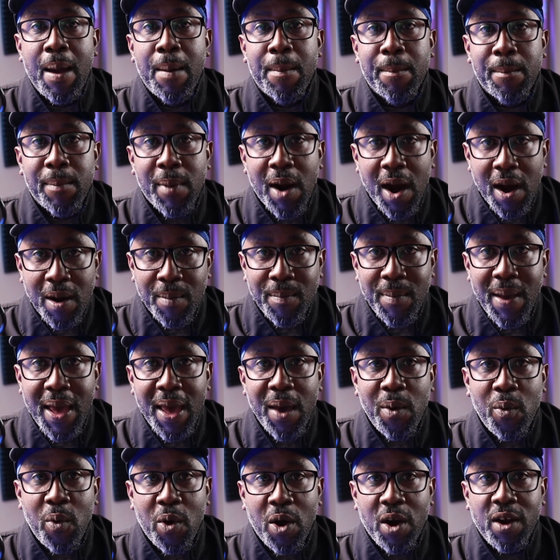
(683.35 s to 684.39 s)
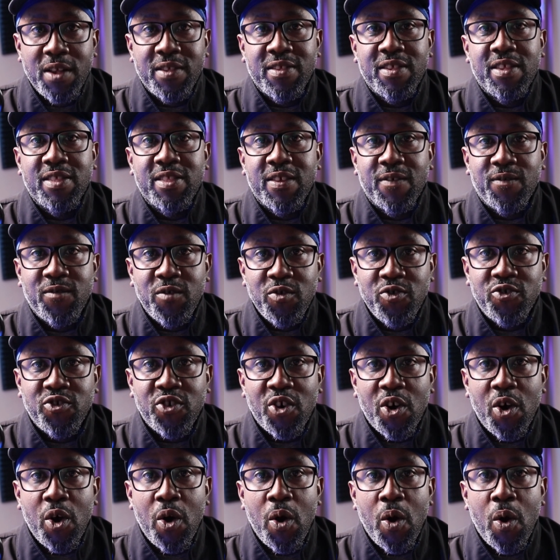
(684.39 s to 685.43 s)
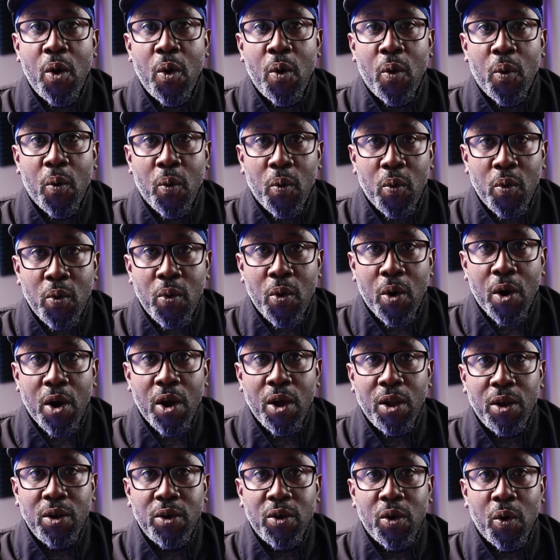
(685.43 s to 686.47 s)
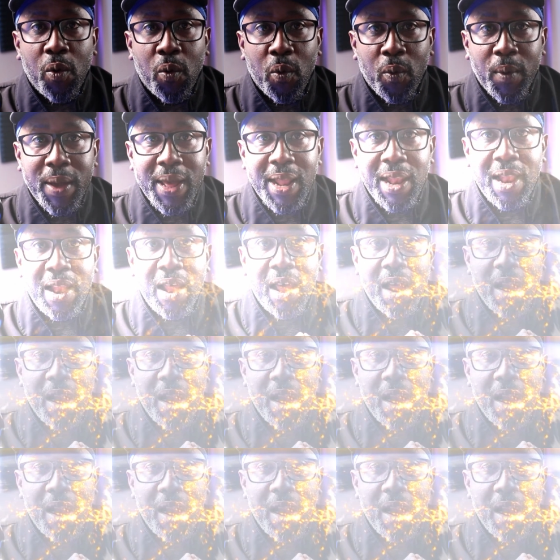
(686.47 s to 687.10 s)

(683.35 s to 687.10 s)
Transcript: Mark my words, the future world will